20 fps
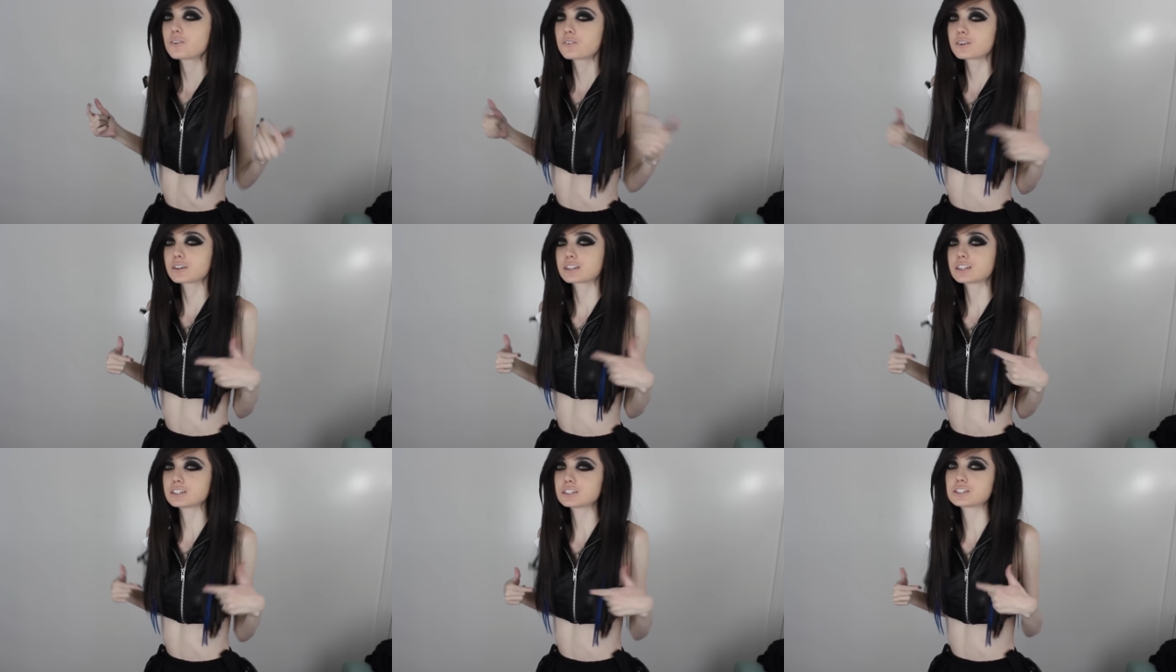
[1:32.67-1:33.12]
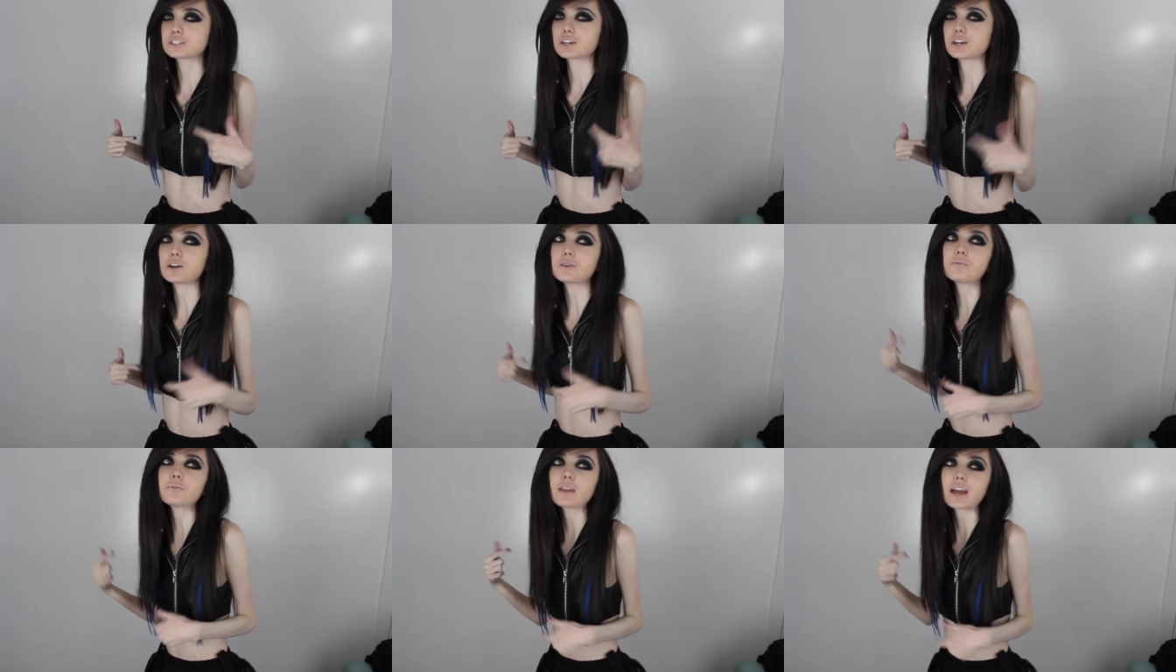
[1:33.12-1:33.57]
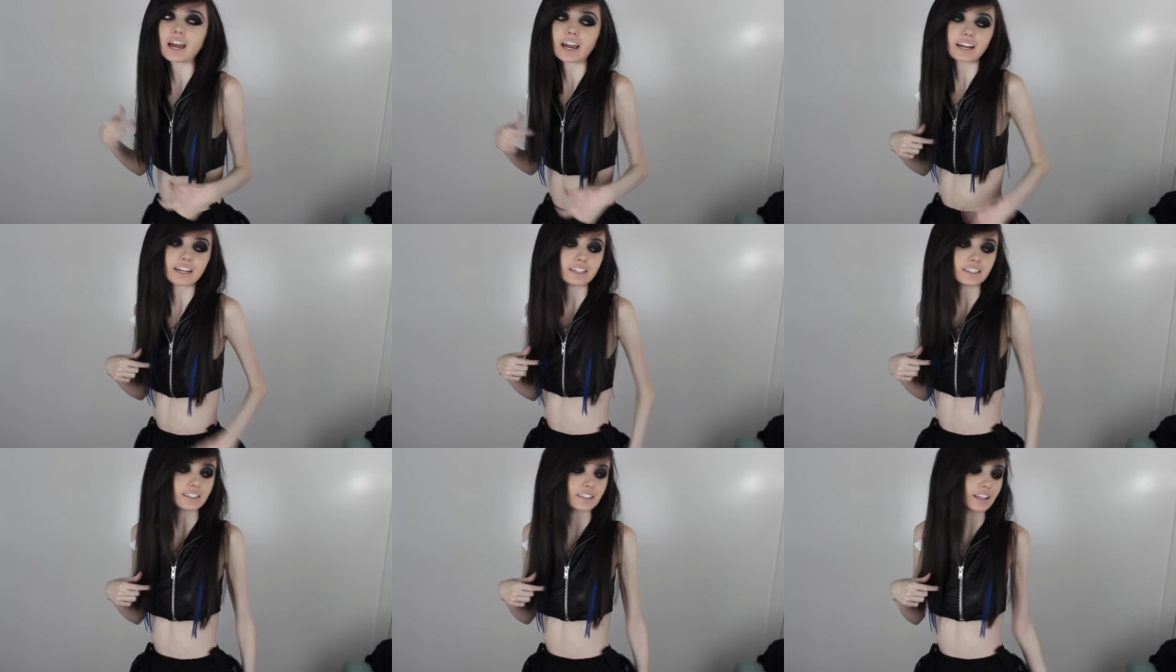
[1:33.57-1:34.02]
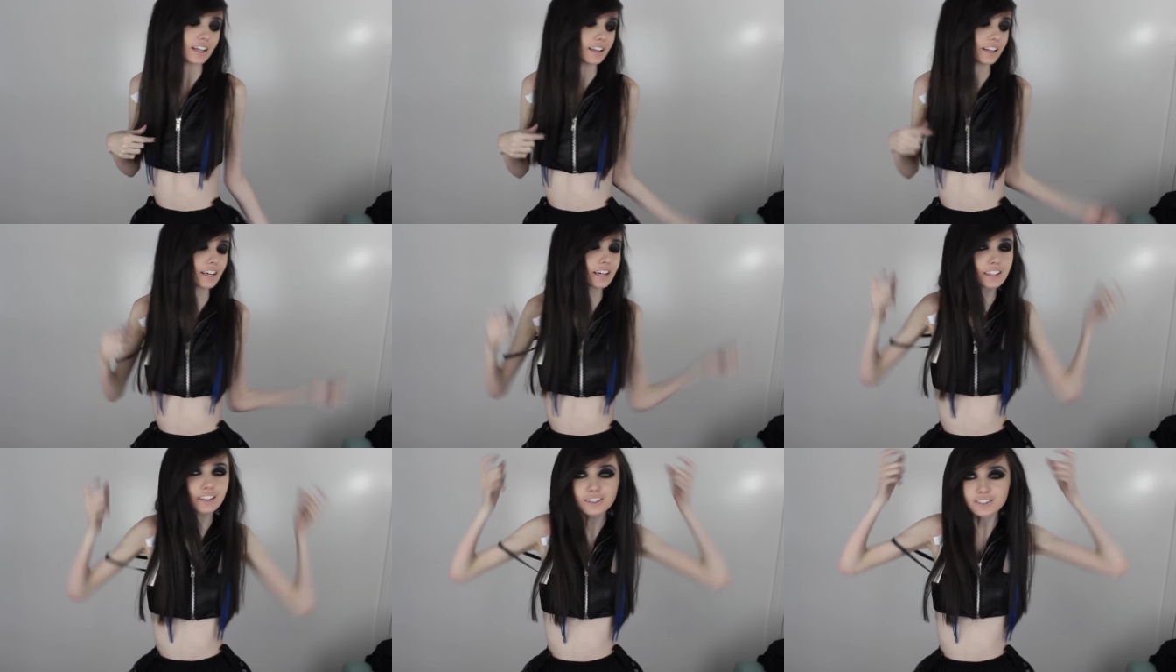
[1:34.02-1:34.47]
with this shirt and
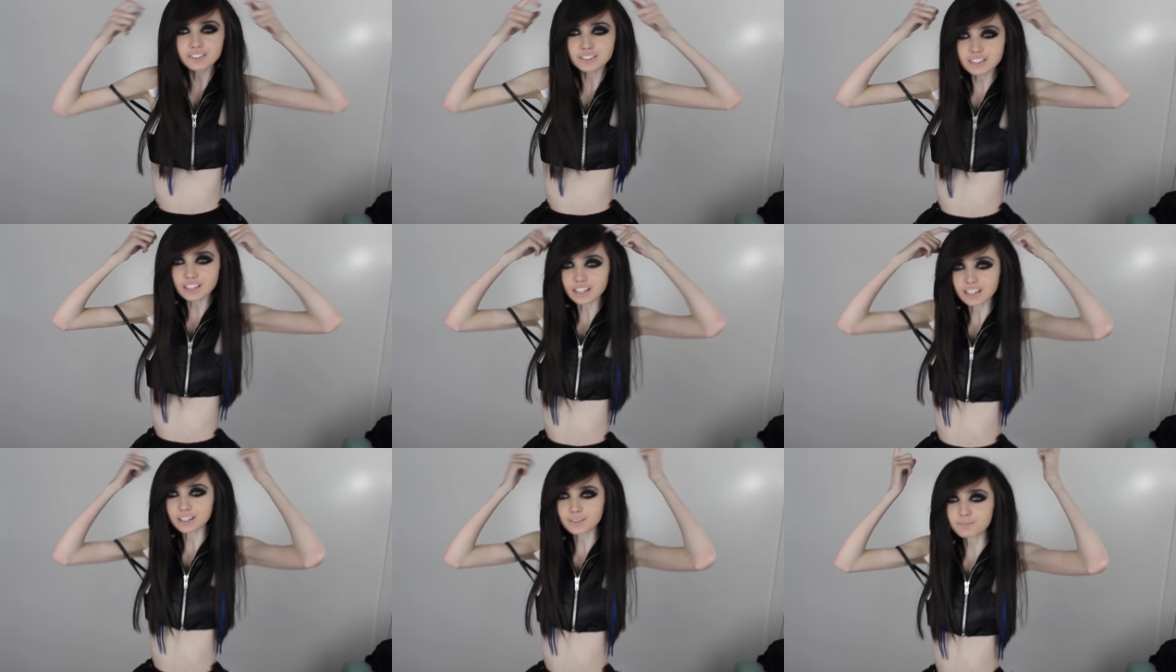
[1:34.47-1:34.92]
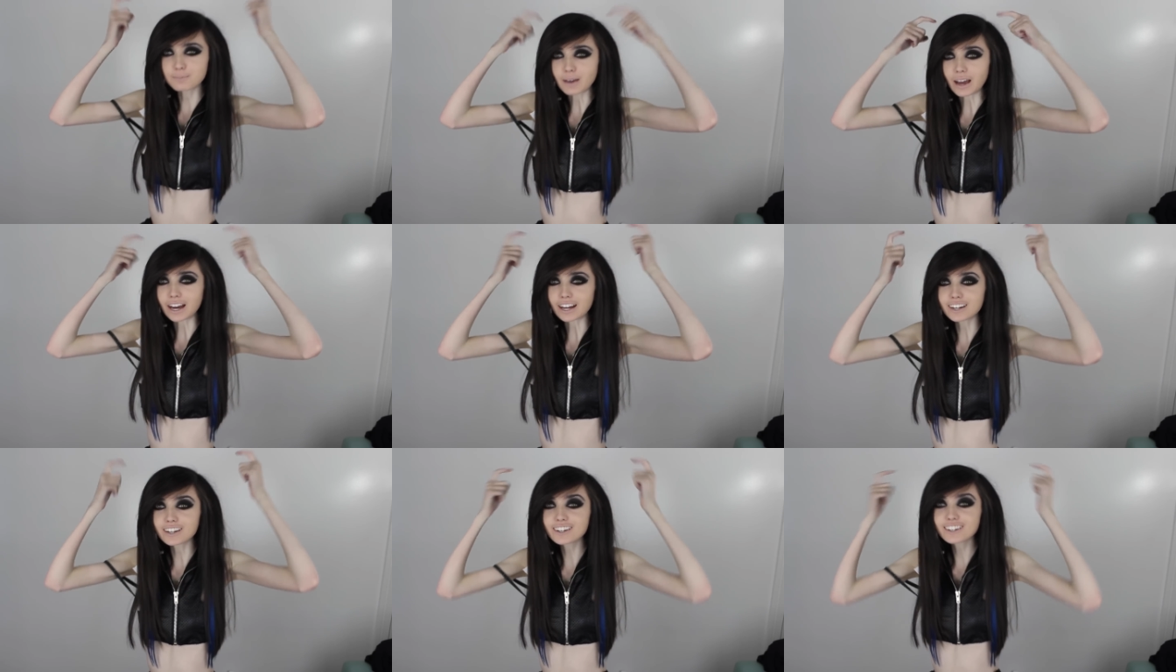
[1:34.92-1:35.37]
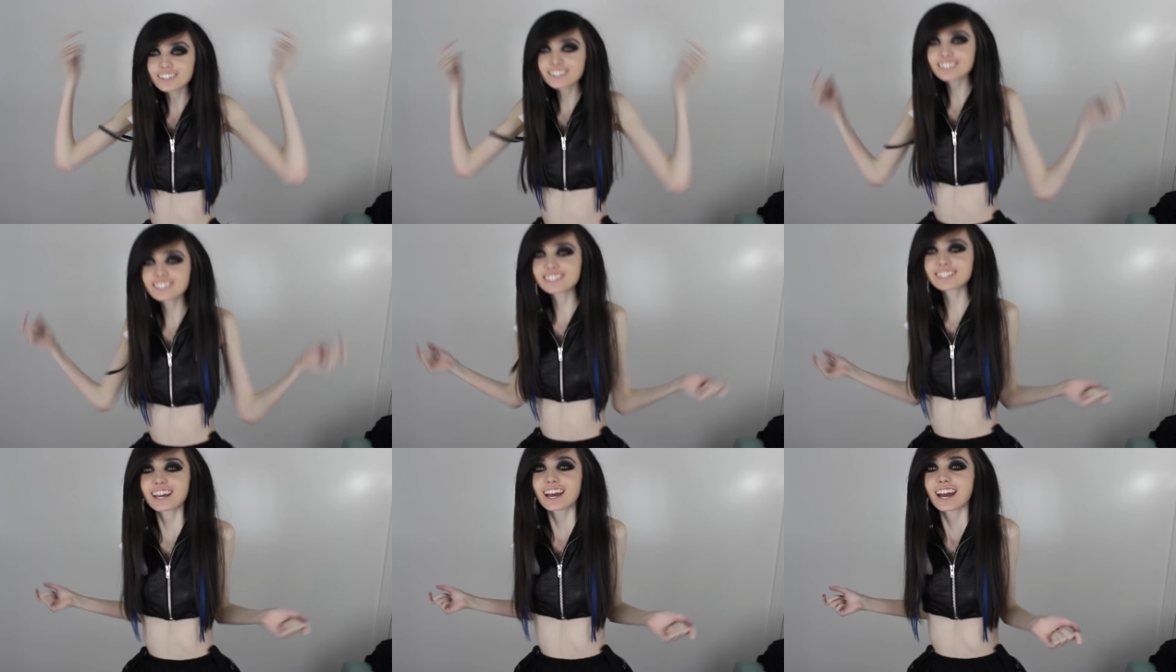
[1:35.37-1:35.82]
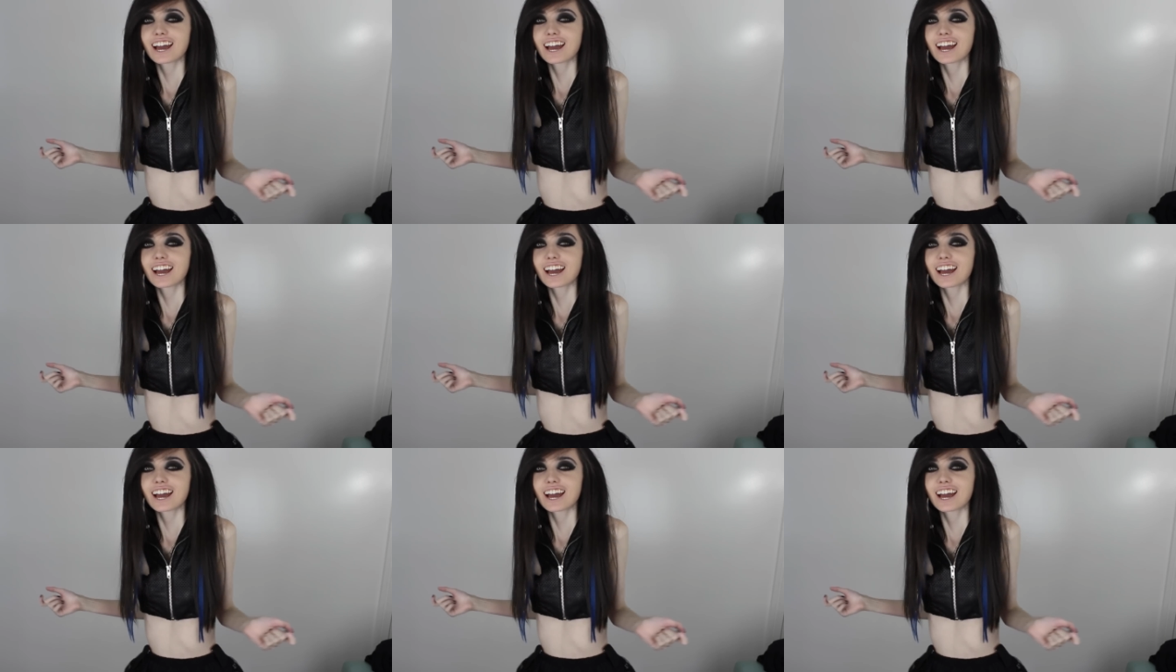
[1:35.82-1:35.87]
then like those like bad ears